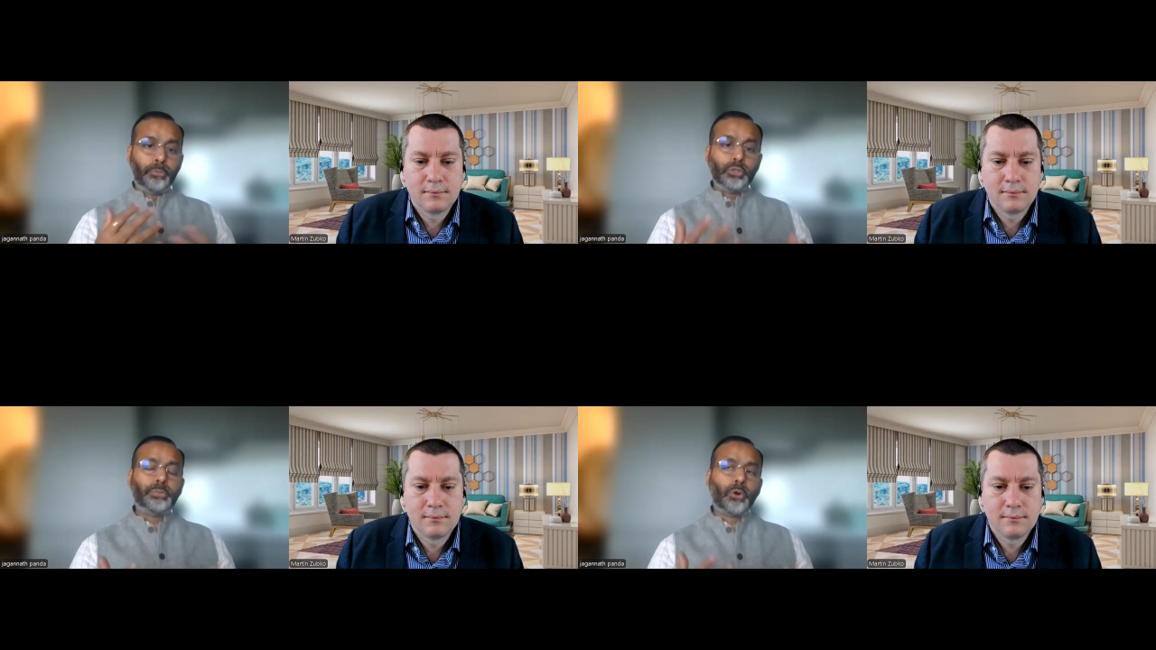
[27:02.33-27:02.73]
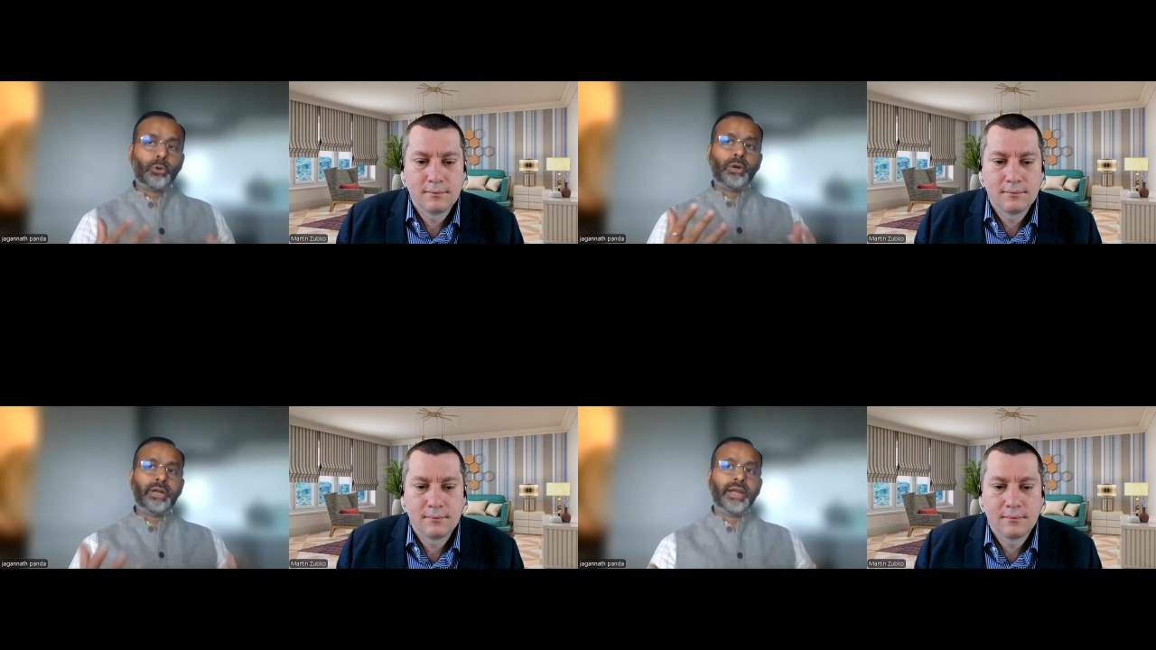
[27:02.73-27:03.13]
Speaker 1: push
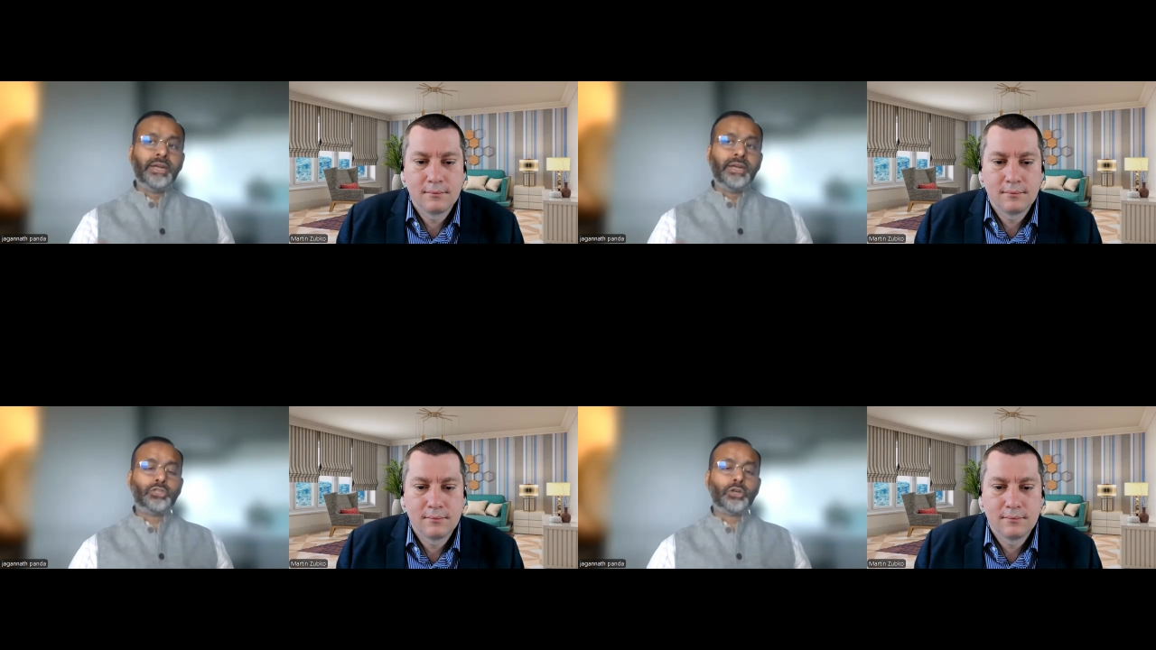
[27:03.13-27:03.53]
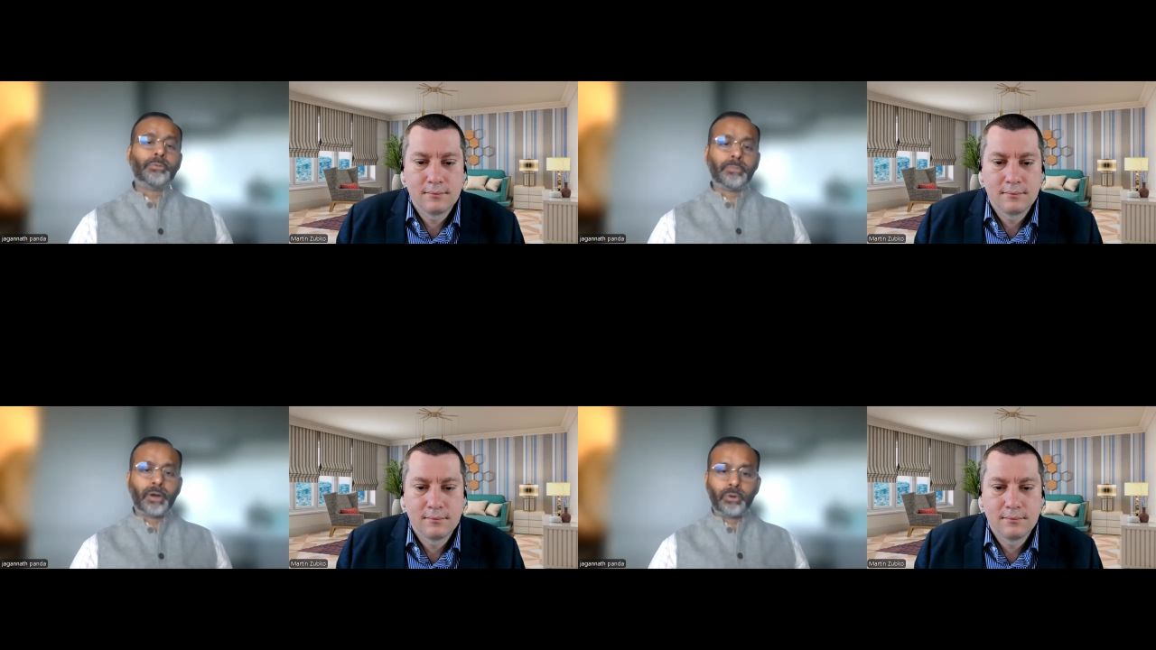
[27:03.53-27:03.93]
forward India's
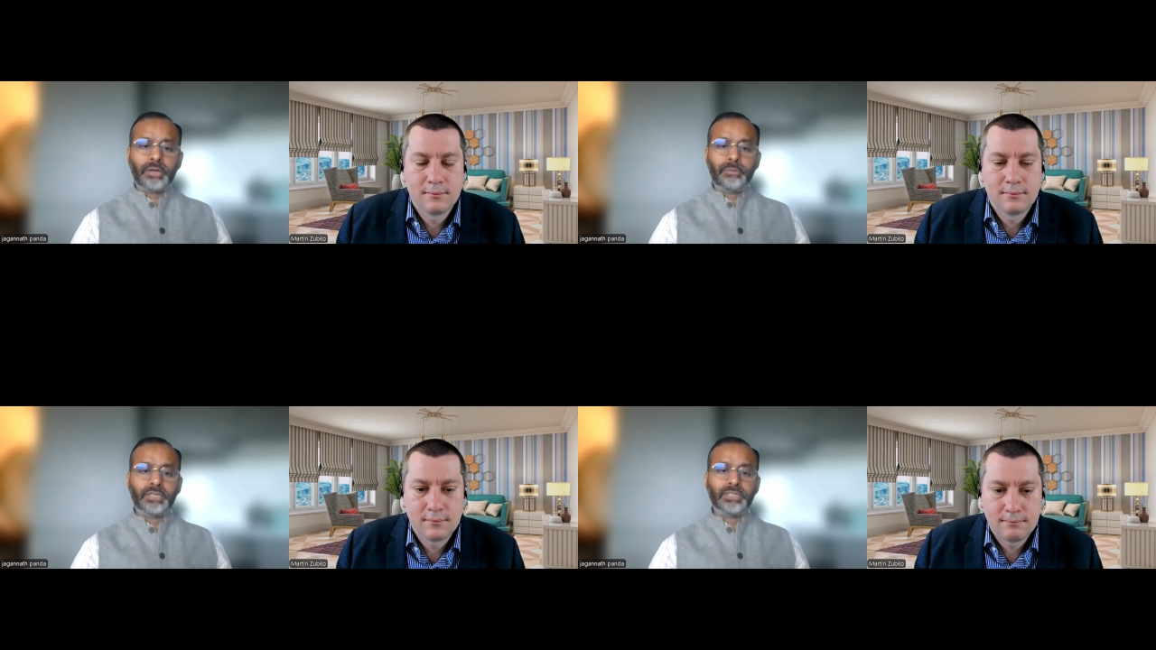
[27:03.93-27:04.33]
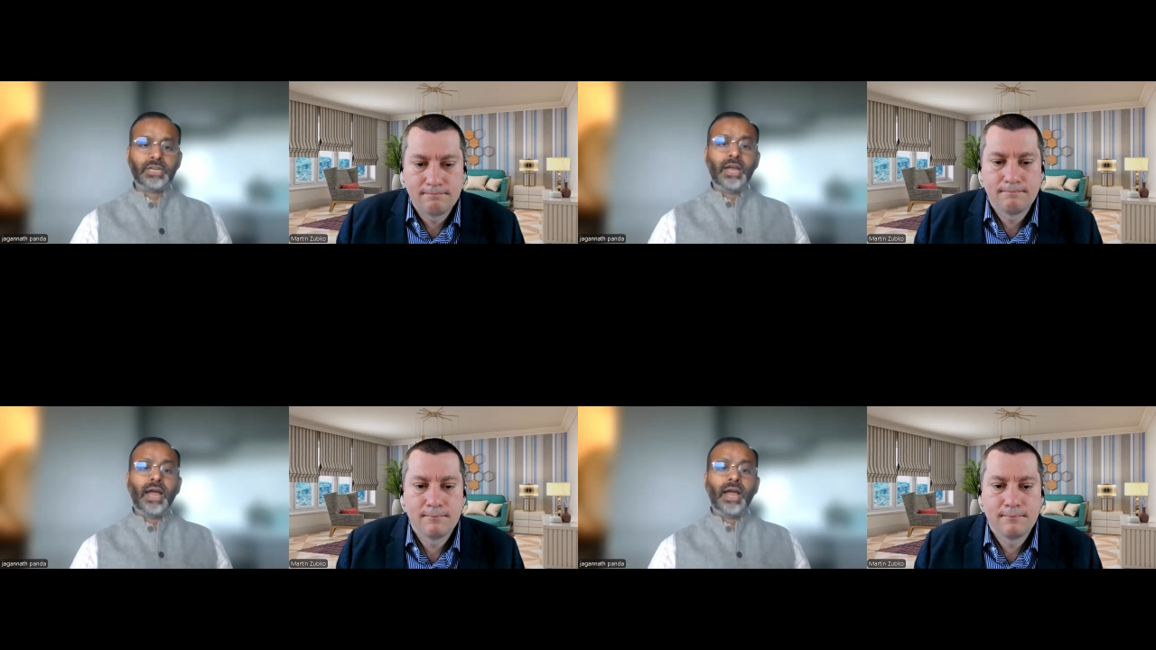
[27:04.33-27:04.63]
soft power image.